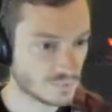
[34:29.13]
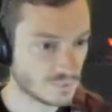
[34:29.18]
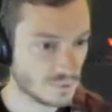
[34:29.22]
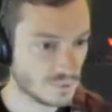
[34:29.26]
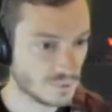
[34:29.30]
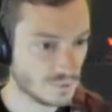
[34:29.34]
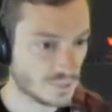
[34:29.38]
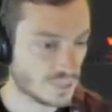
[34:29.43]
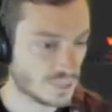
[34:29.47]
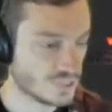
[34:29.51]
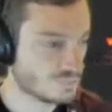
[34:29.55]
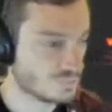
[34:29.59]

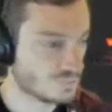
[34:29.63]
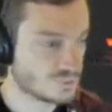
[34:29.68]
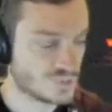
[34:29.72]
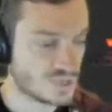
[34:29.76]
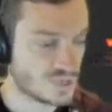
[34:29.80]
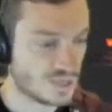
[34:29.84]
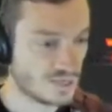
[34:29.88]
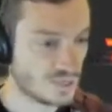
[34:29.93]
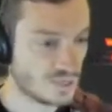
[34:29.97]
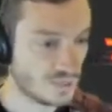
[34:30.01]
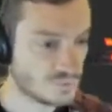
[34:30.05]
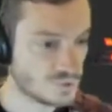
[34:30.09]
that's
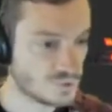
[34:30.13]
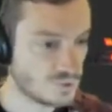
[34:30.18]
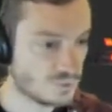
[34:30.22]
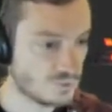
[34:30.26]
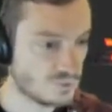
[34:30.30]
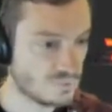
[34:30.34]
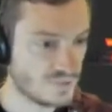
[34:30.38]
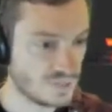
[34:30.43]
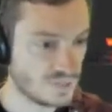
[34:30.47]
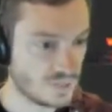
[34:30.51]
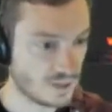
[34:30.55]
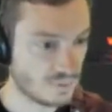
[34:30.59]
presented up to
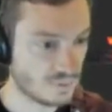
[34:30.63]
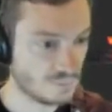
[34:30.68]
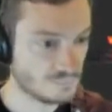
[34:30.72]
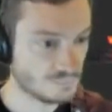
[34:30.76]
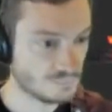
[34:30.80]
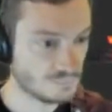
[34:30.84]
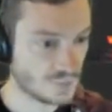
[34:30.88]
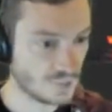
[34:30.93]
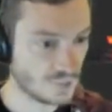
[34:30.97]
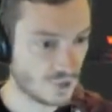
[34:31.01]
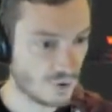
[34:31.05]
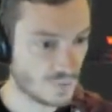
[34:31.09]
a VM,
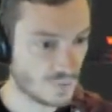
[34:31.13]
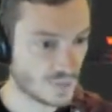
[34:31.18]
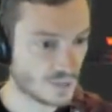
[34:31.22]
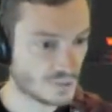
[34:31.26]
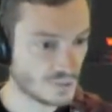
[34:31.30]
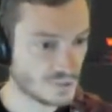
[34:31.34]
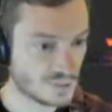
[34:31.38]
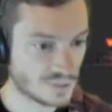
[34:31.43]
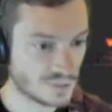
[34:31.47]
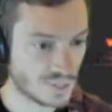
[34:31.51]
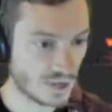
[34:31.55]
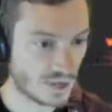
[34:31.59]
an
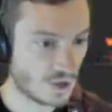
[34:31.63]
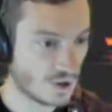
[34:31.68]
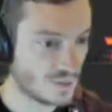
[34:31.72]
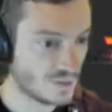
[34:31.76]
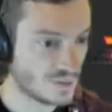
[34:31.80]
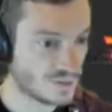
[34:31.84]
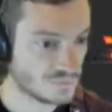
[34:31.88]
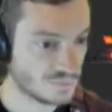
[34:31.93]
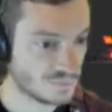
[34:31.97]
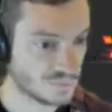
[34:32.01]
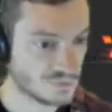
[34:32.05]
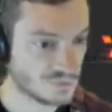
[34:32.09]
OS, and that
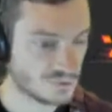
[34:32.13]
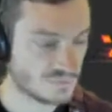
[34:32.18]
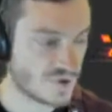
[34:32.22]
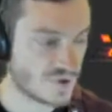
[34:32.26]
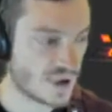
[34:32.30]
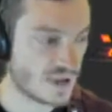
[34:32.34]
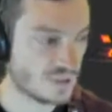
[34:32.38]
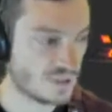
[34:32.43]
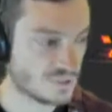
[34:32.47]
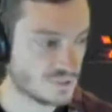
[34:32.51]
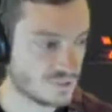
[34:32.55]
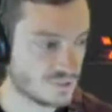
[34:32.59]
OS puts a
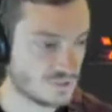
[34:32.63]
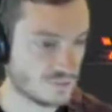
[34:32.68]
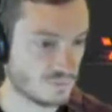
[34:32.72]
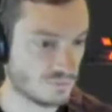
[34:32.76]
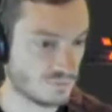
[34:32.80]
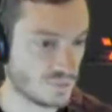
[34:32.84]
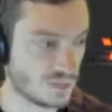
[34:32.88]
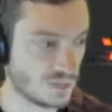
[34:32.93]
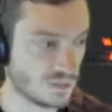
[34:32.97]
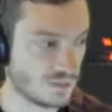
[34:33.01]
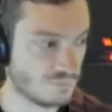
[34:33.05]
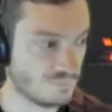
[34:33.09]
file
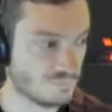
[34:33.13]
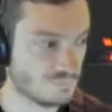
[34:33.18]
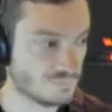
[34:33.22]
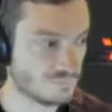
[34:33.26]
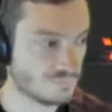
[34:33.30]
system on it.